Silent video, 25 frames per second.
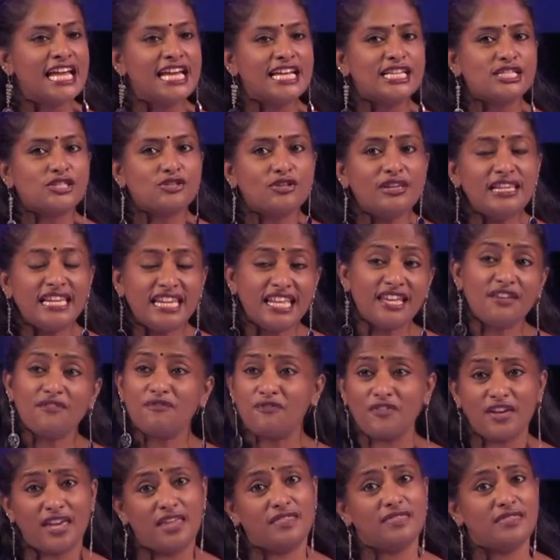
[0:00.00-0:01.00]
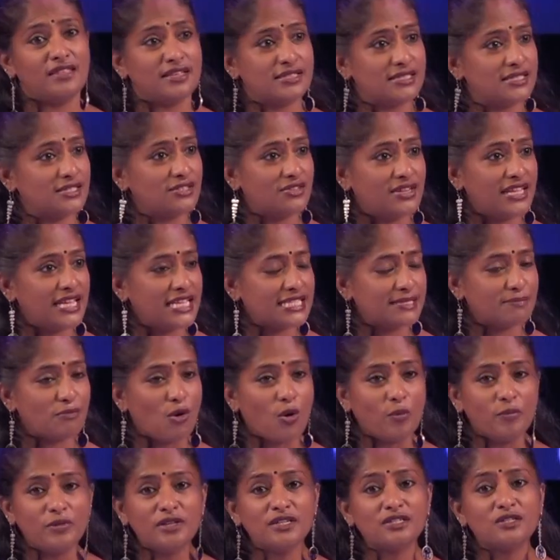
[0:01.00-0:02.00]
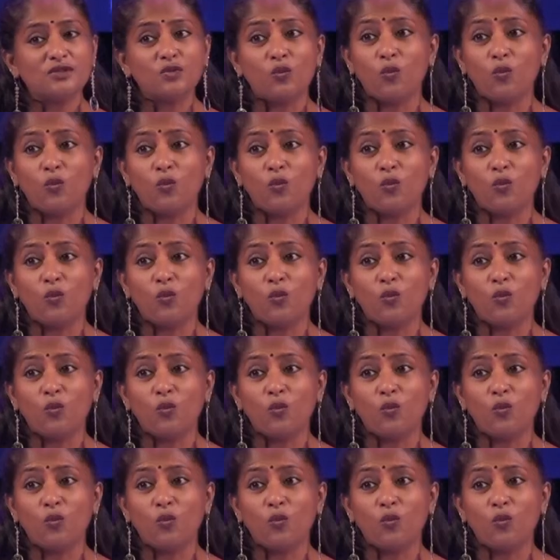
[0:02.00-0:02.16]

so live in this today's moment.